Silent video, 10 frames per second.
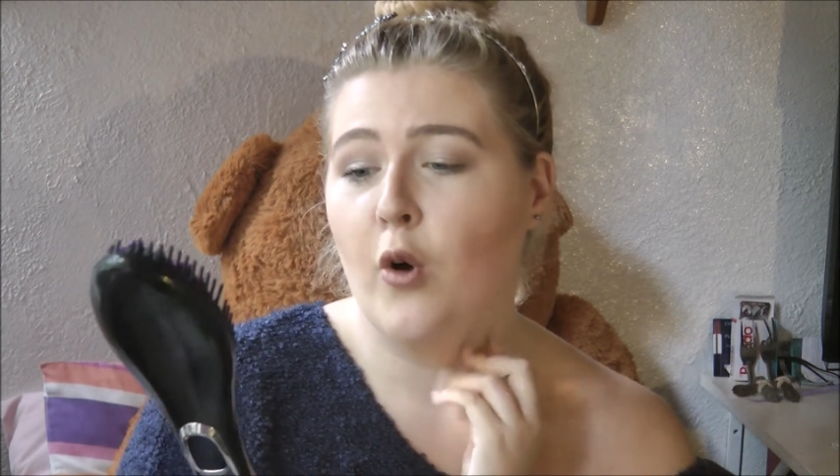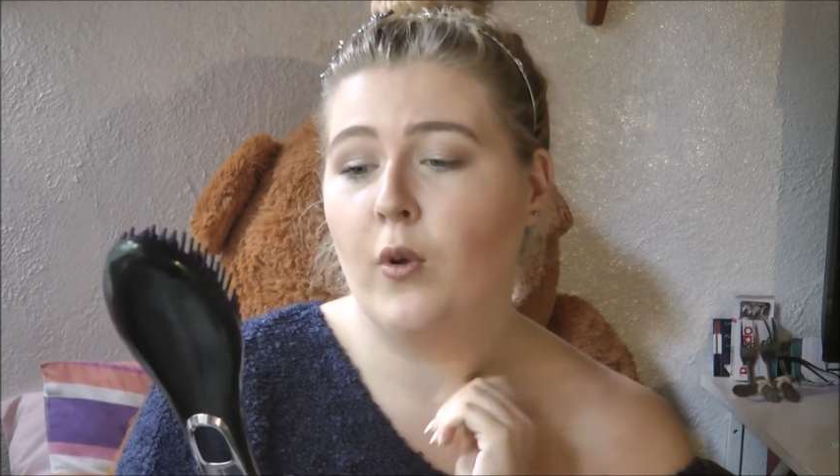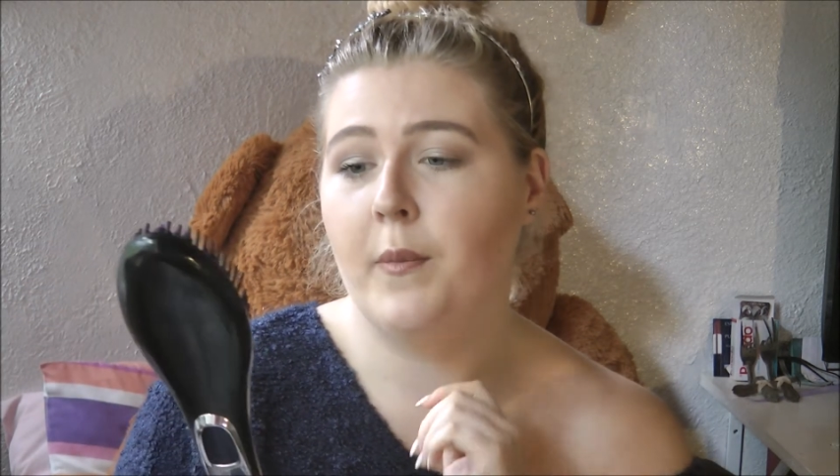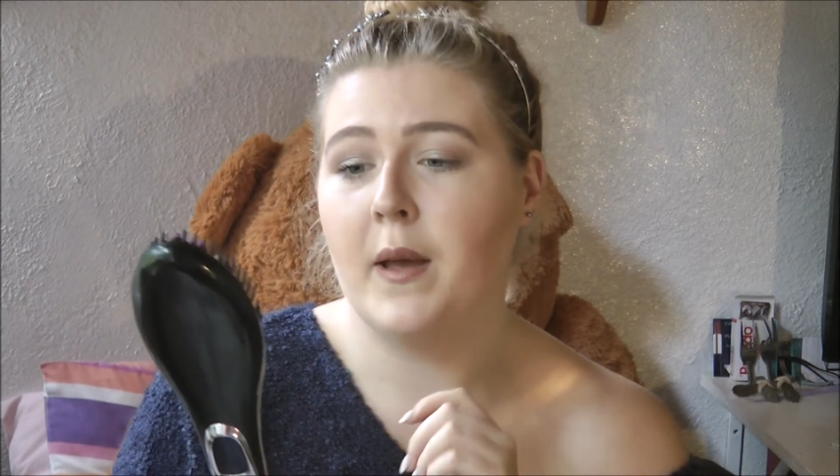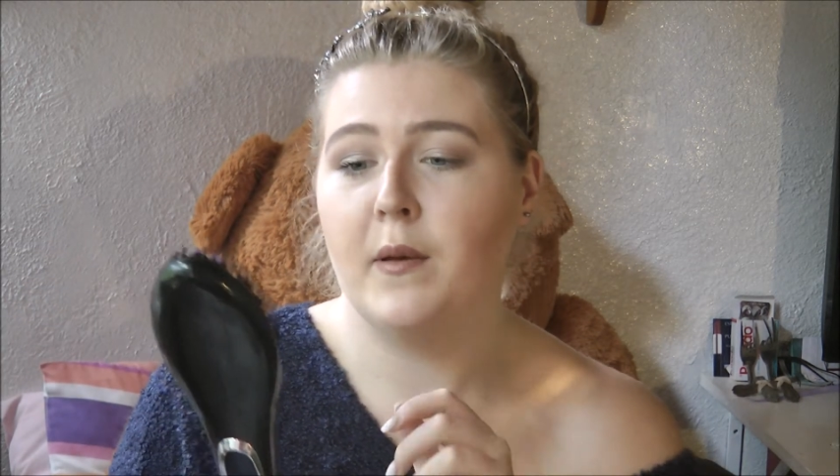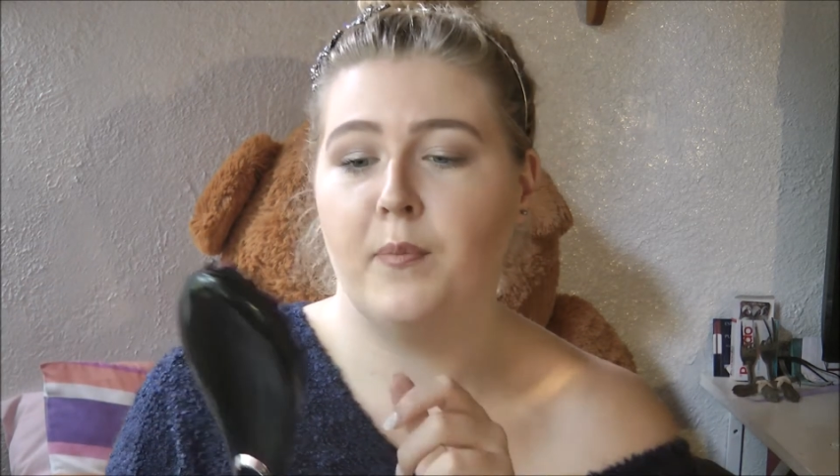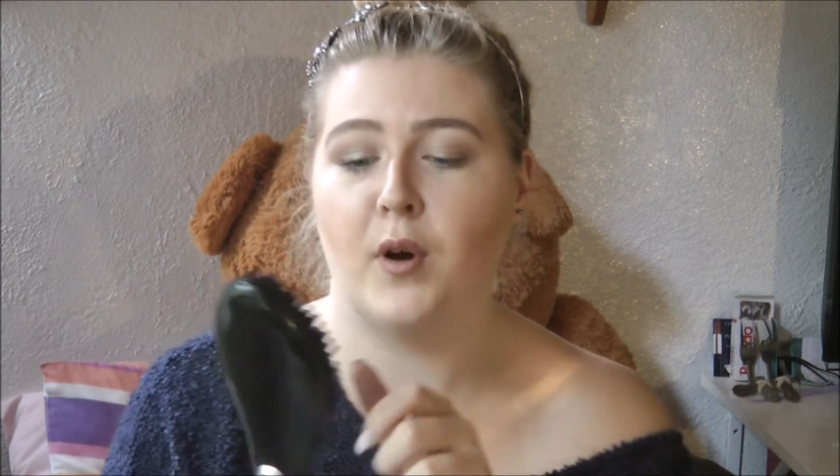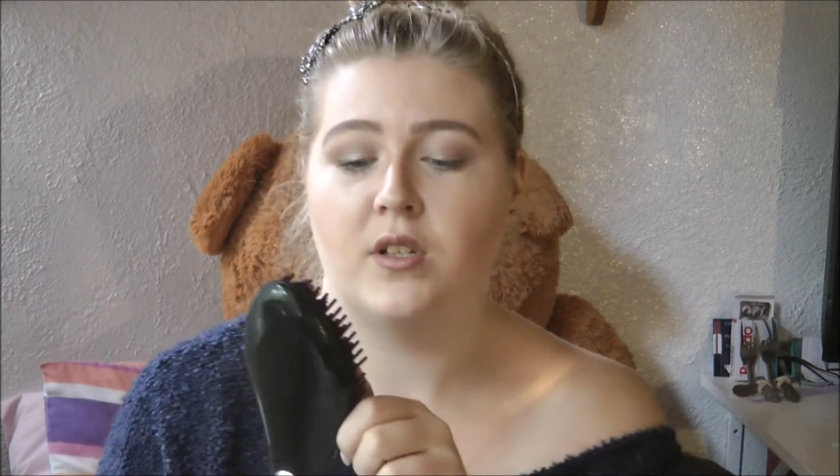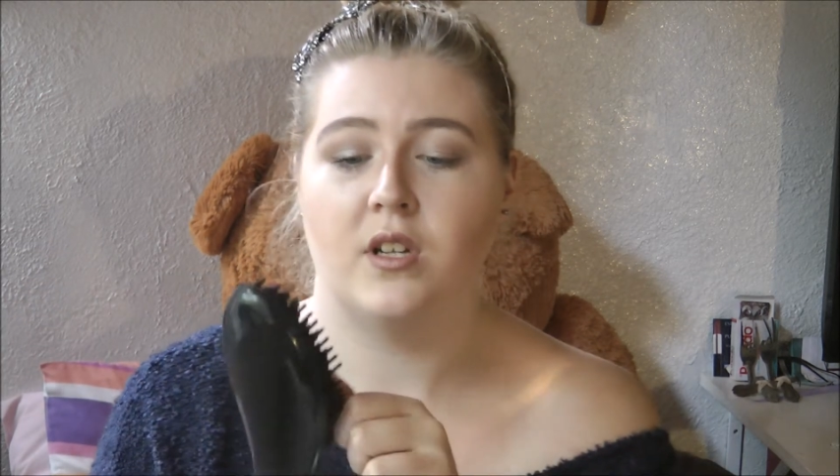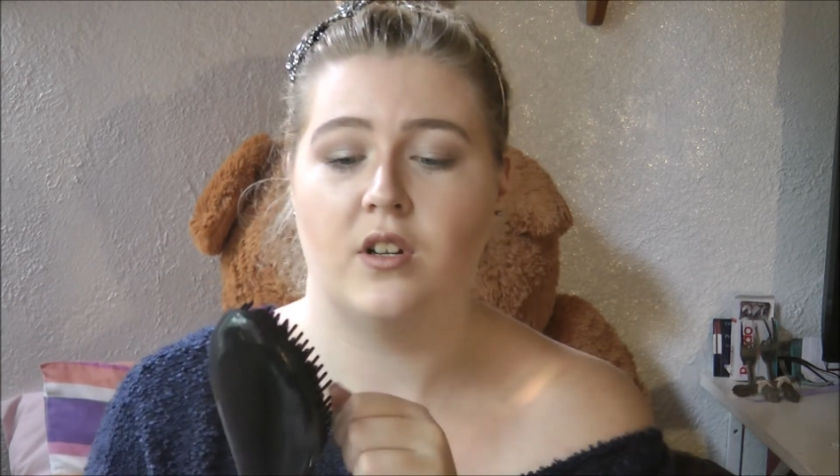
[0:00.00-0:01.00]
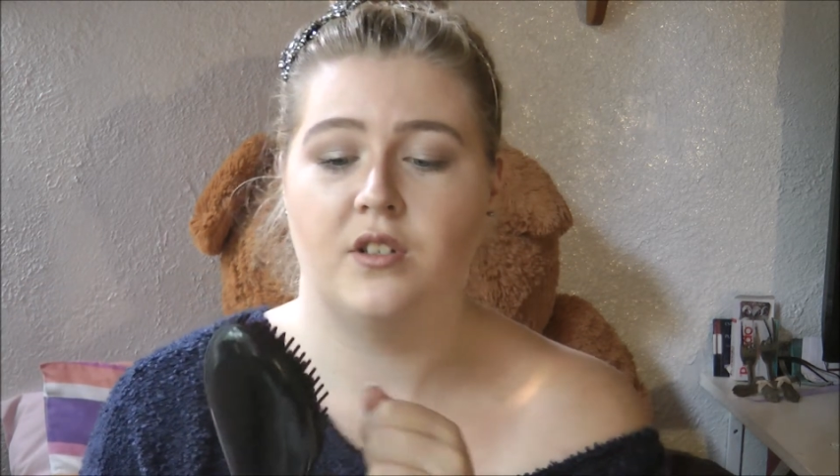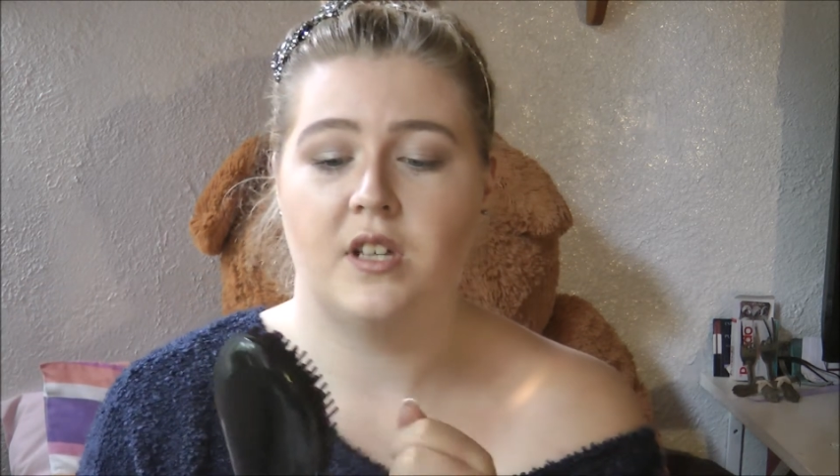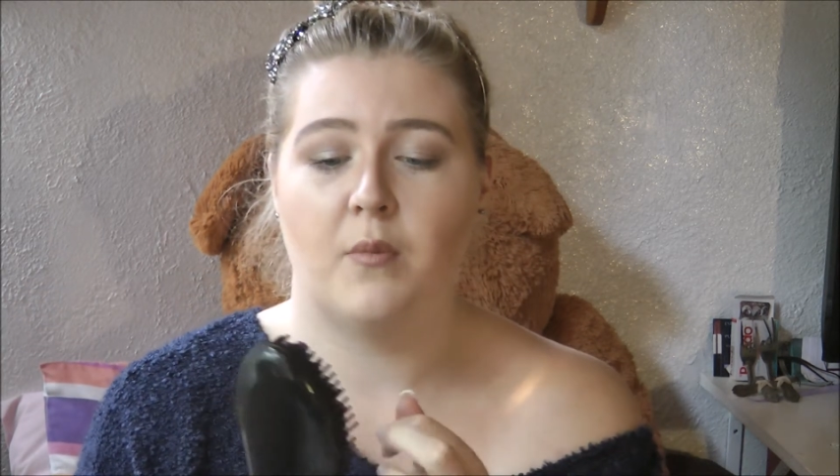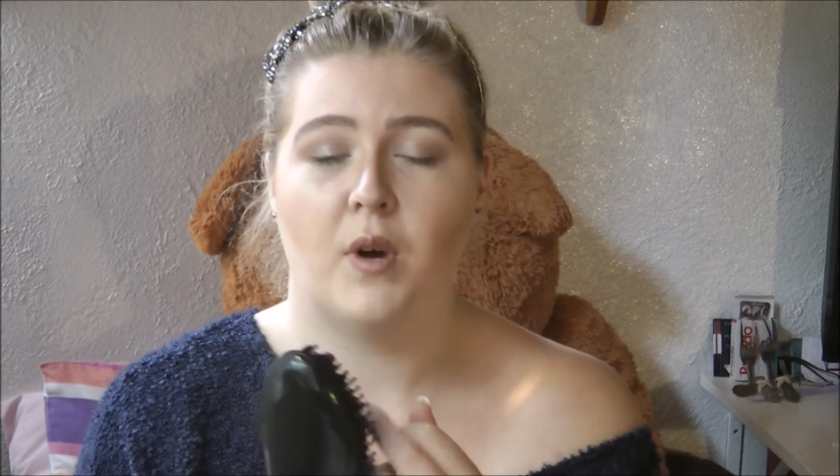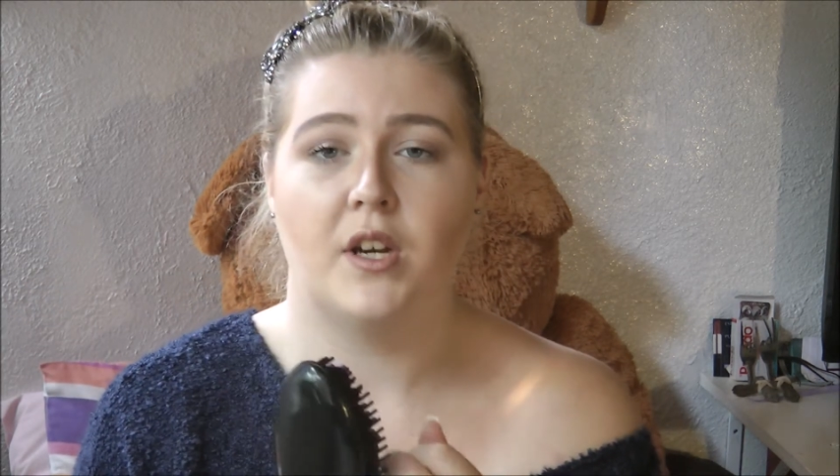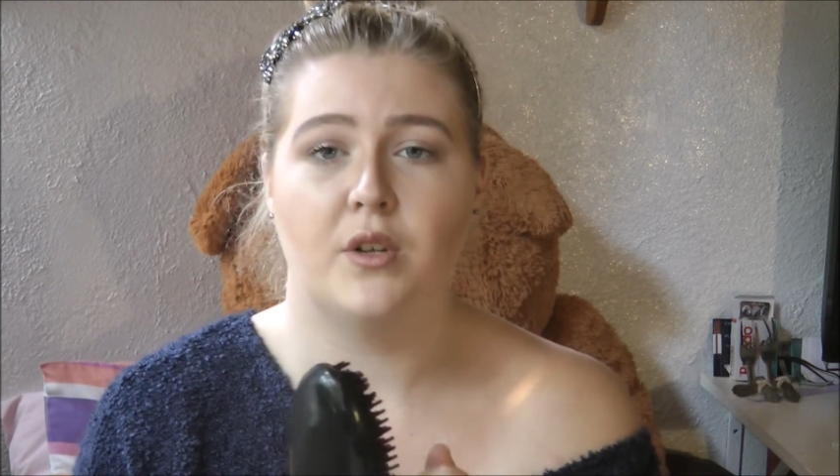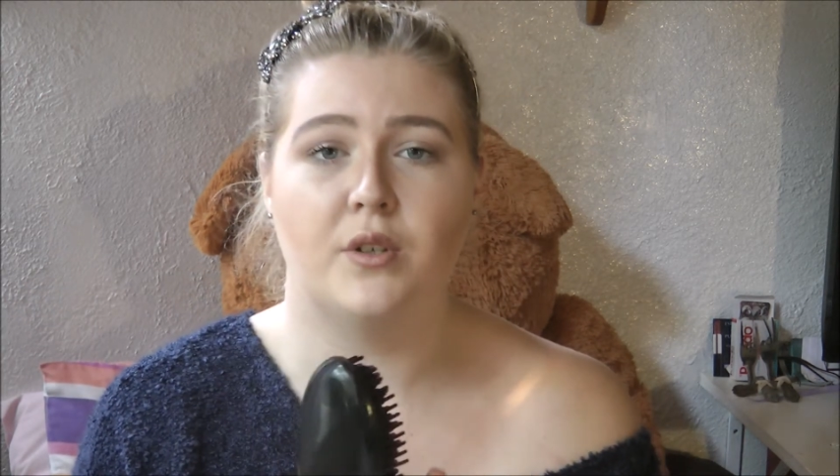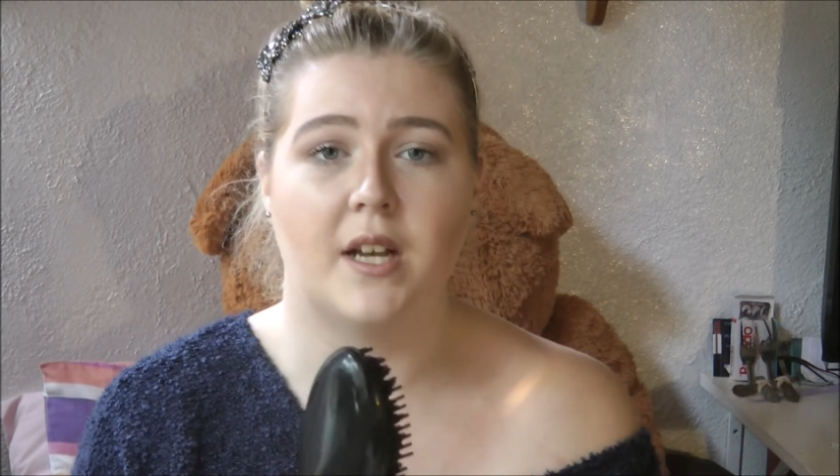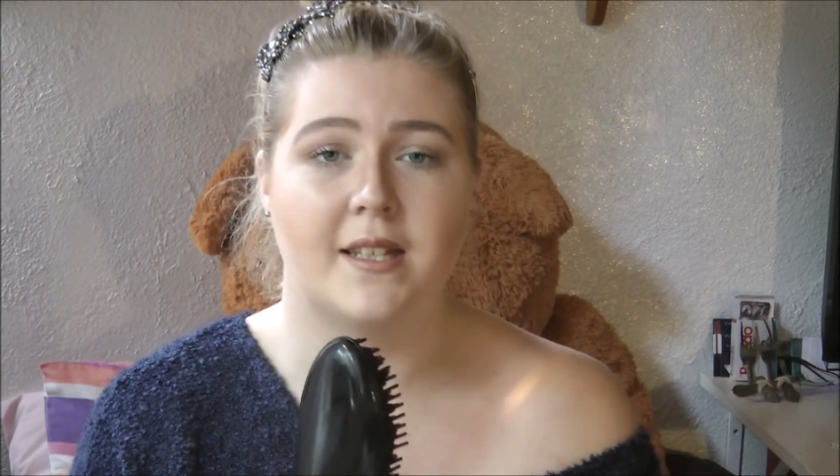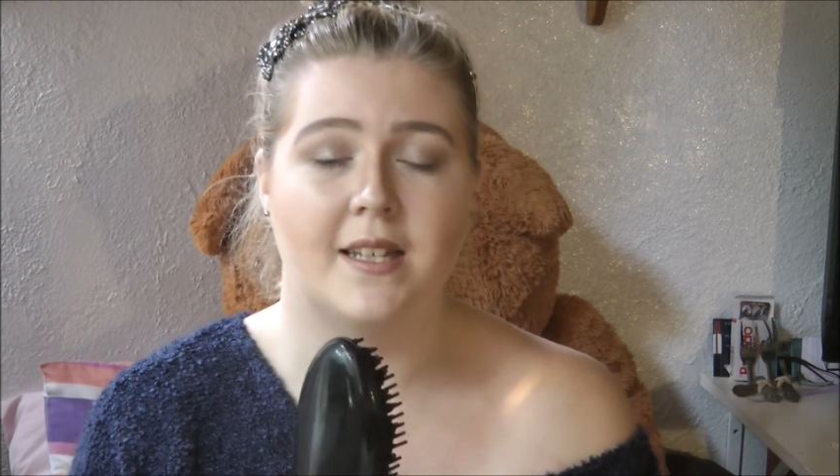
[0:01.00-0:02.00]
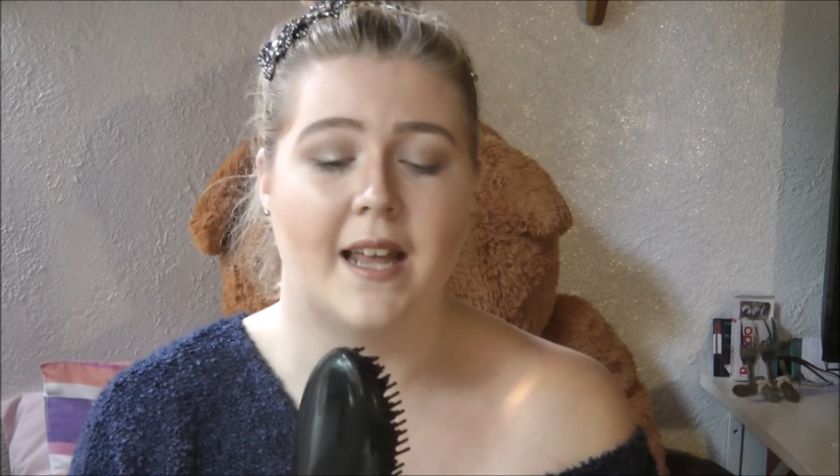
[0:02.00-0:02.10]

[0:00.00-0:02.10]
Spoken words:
or maybe pass it on to someone who doesn't